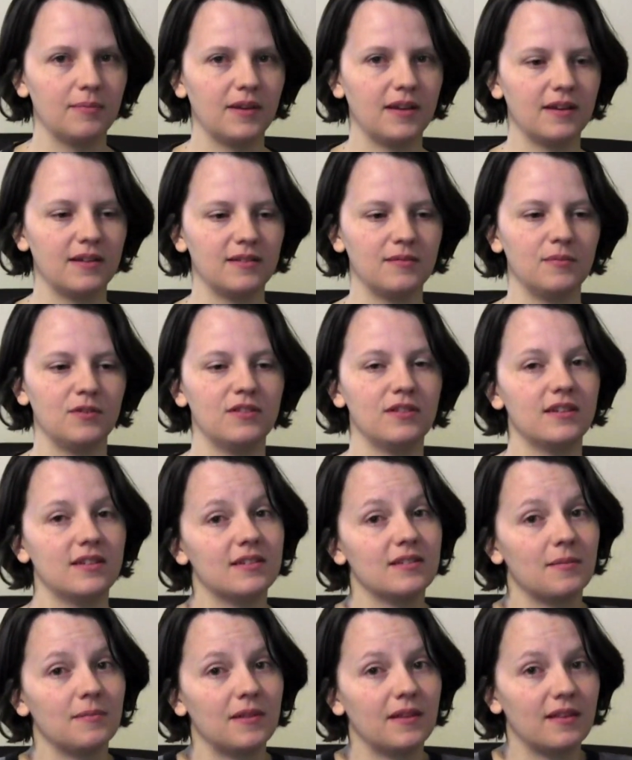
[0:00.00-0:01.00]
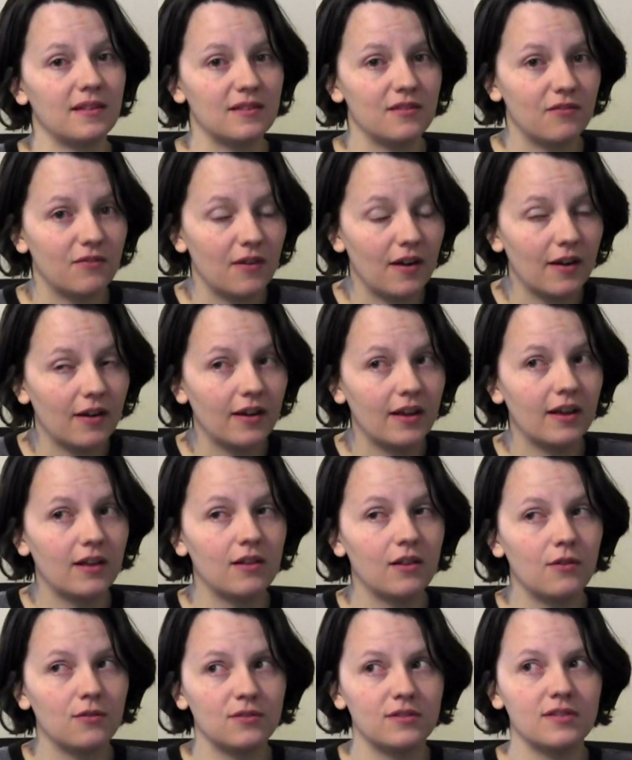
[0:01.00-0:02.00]
because music is something that's very
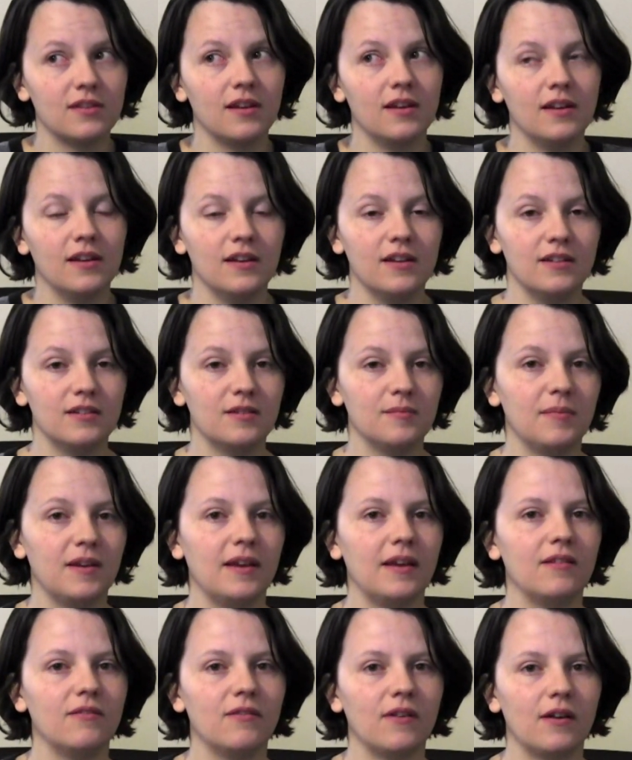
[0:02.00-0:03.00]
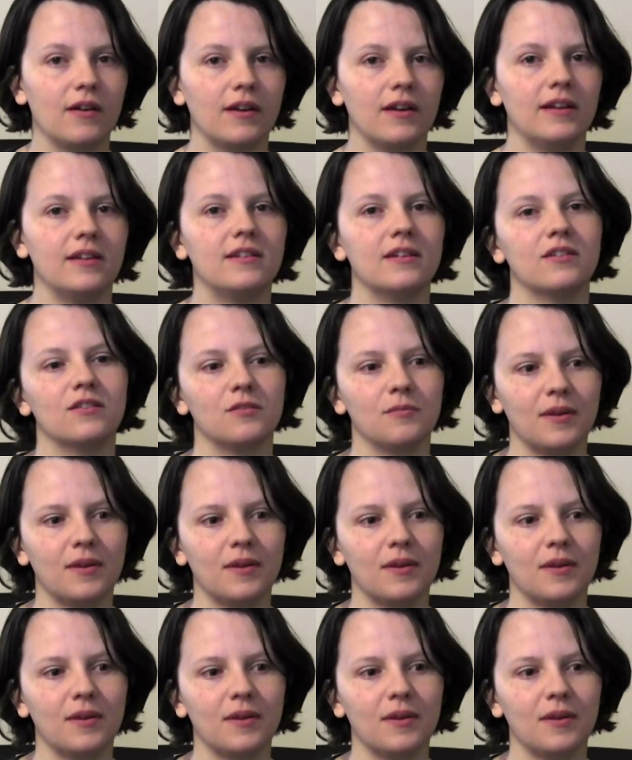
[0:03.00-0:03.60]
close to me and very dear